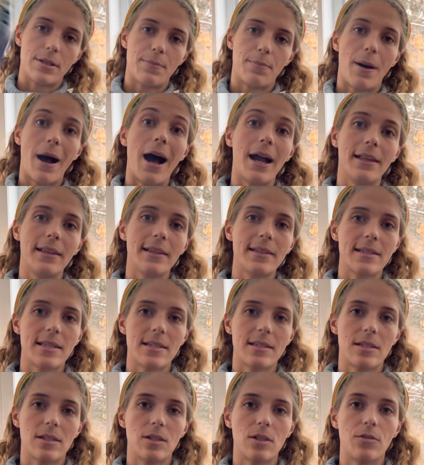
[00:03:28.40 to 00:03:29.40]
Pilot,
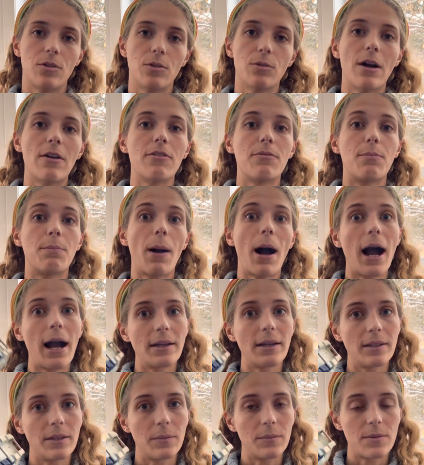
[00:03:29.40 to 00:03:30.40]
if you have
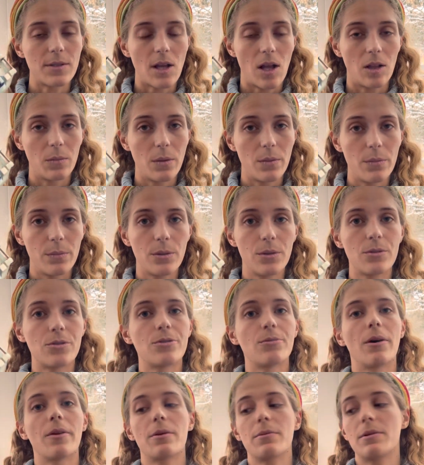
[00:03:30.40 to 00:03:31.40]
Pilot Salomon boots, you
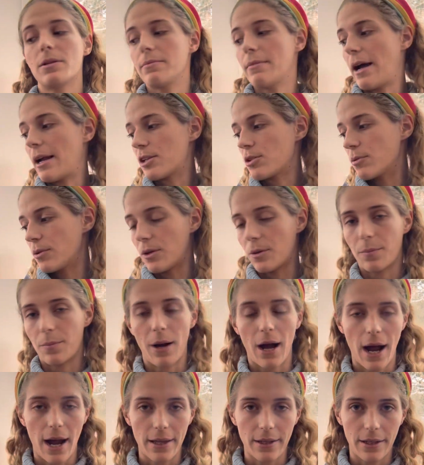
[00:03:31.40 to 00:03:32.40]
want them to match with your
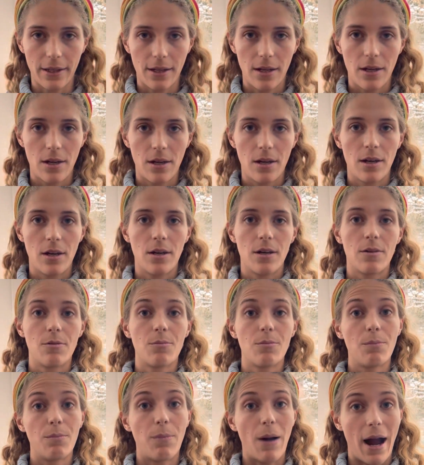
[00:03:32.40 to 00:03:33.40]
Pilot
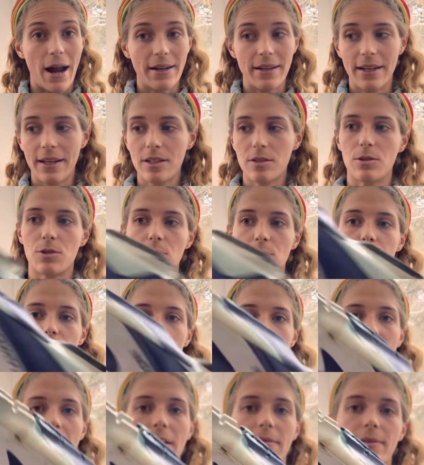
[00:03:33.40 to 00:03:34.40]
bindings, which will
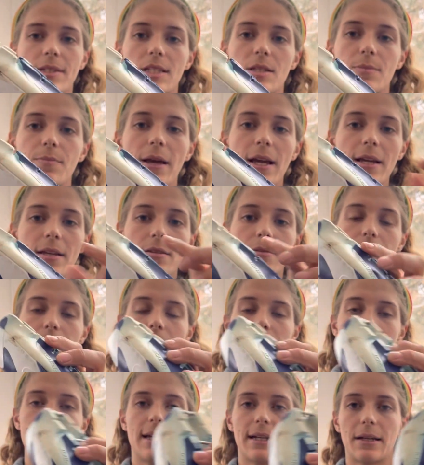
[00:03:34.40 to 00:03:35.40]
just have a space for the
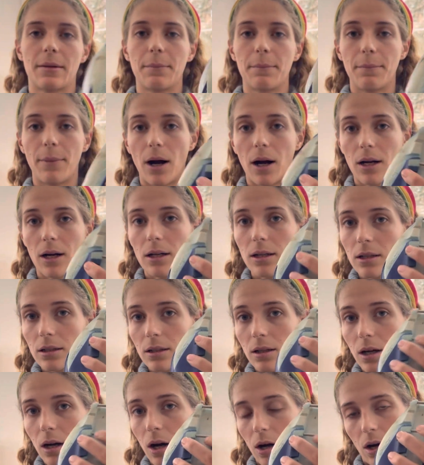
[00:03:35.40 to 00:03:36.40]
second bar
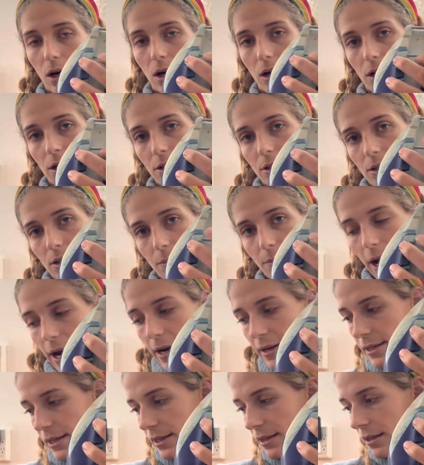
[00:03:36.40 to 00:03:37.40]
on the
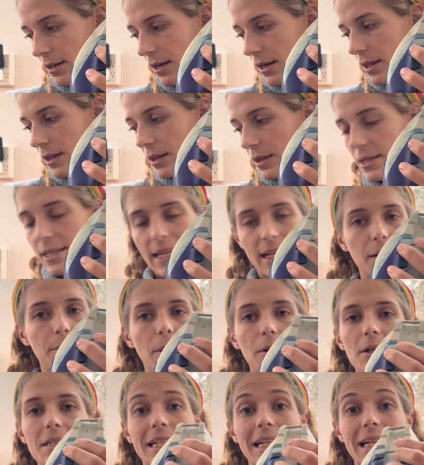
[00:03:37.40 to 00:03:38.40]
binding. The second
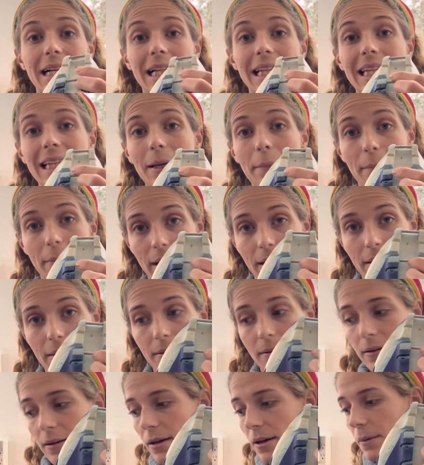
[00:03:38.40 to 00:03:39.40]
bar doesn't clip in,
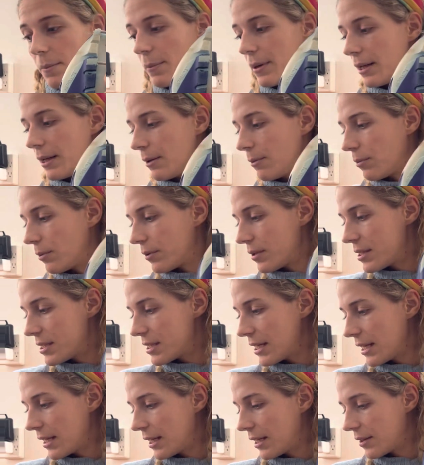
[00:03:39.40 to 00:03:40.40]
but it will
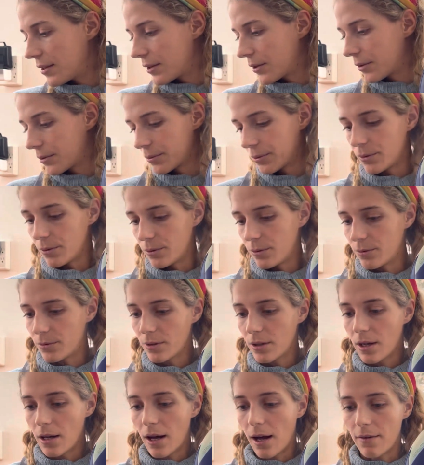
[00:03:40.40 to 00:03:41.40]
sit in the groove
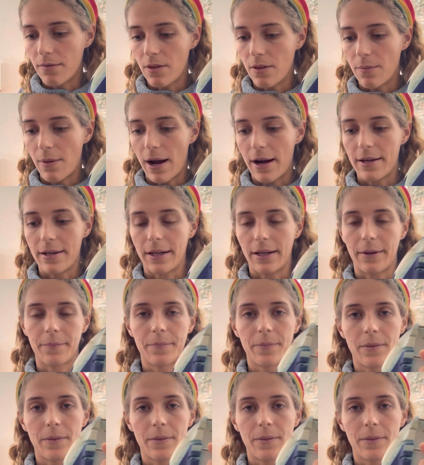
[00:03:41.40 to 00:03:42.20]
of the binding